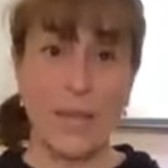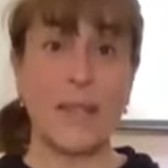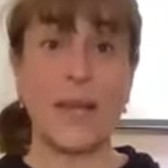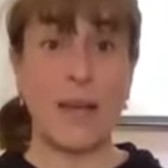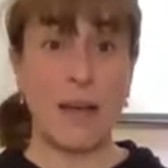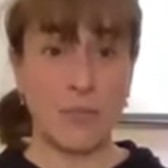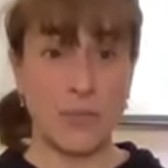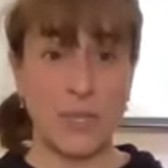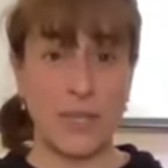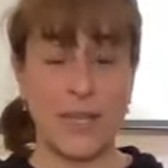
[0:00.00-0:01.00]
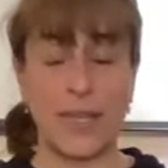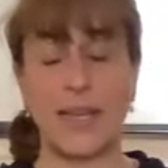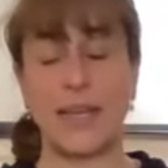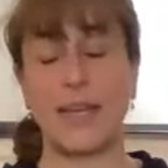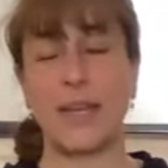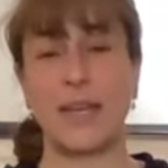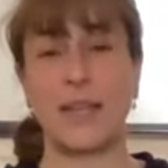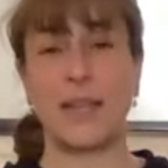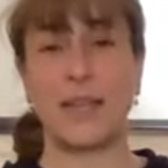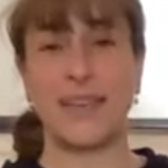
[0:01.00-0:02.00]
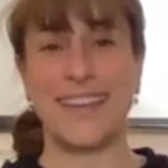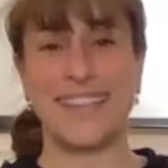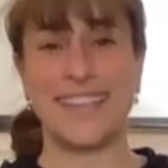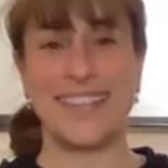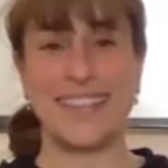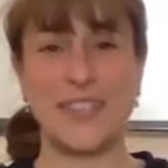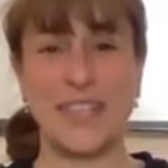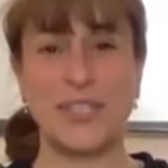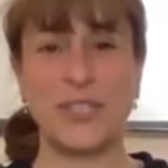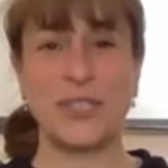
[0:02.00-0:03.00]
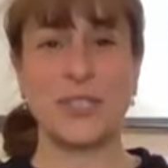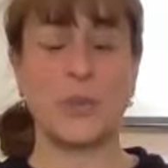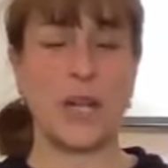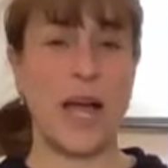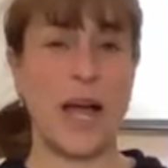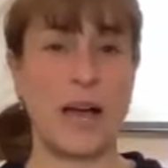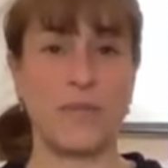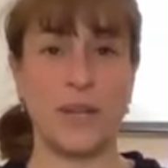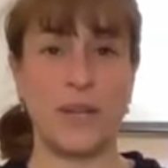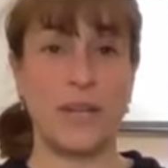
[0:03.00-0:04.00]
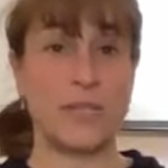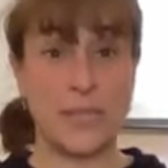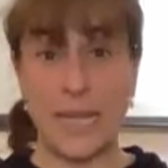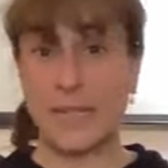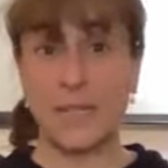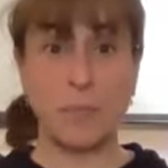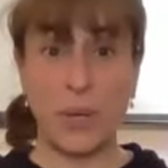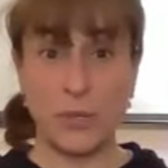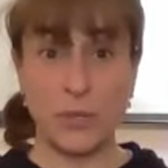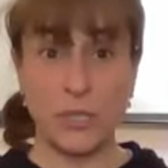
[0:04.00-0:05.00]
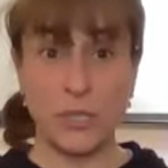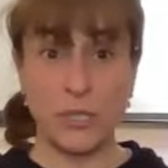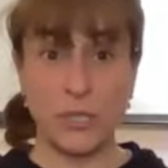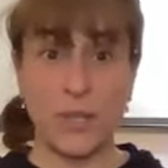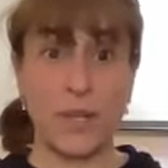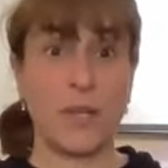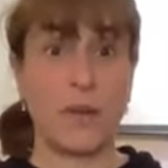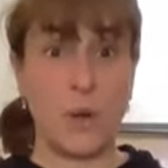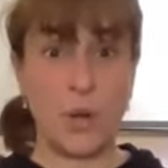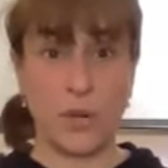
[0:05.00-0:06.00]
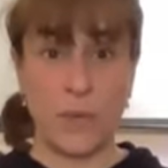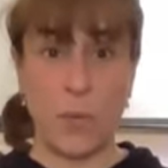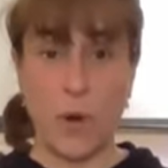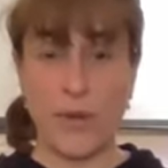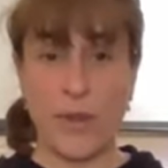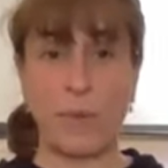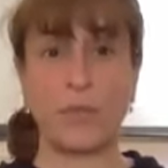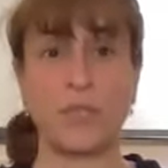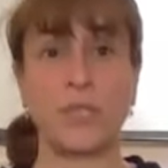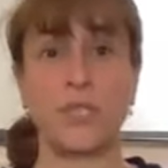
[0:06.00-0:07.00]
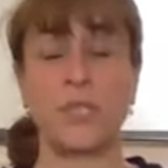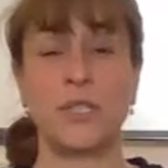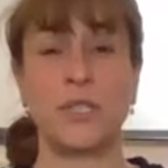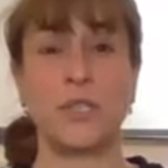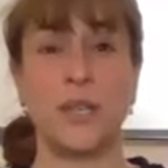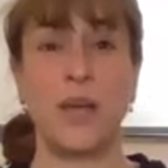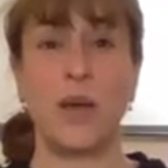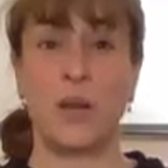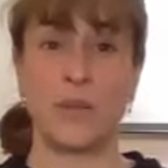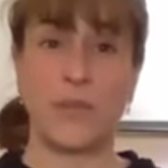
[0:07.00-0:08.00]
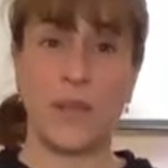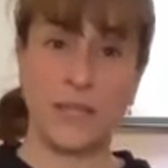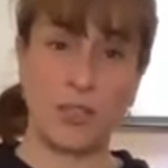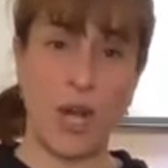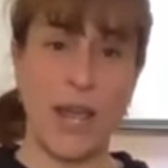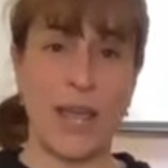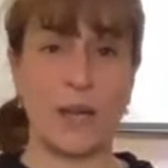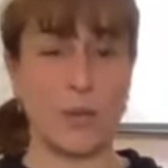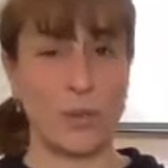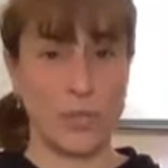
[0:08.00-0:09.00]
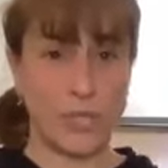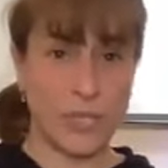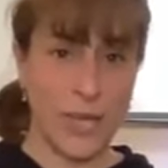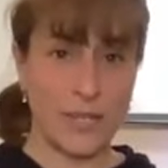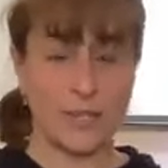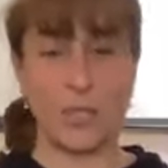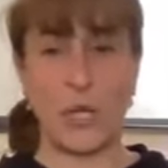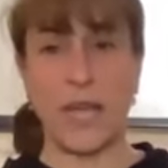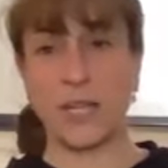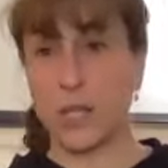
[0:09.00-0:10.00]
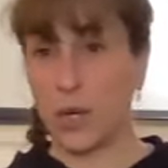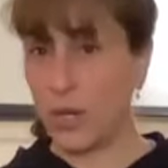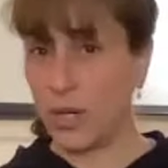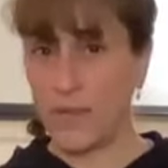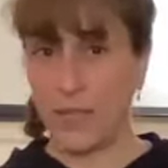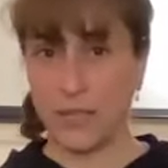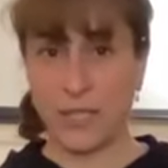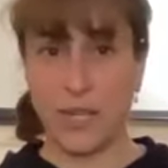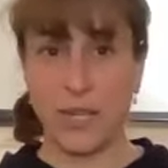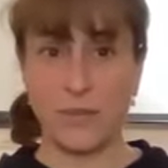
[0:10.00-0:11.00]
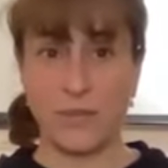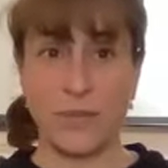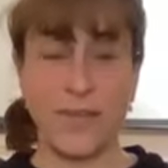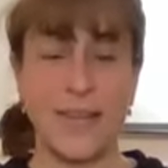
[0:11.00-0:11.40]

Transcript: Then after the sun salutations, you will have standing postures, all of the warrior postures, all of the triangles, side stretch, all of that stuff.